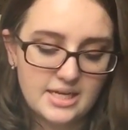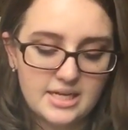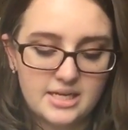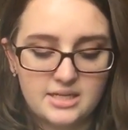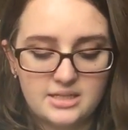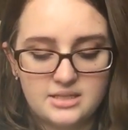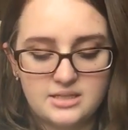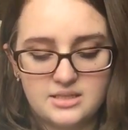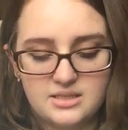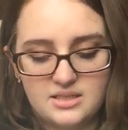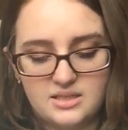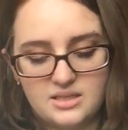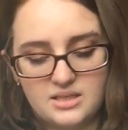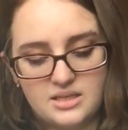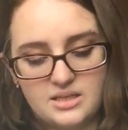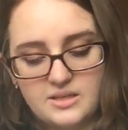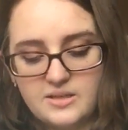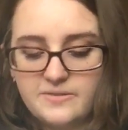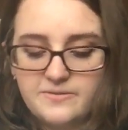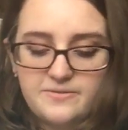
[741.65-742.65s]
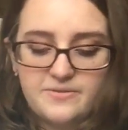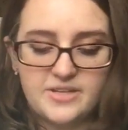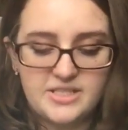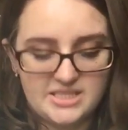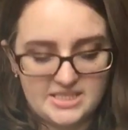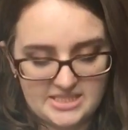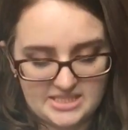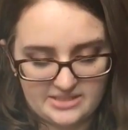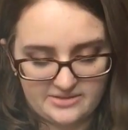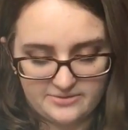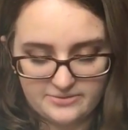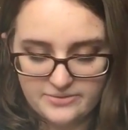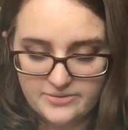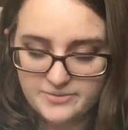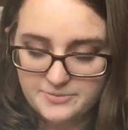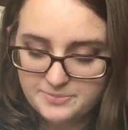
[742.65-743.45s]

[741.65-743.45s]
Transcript: and inventive.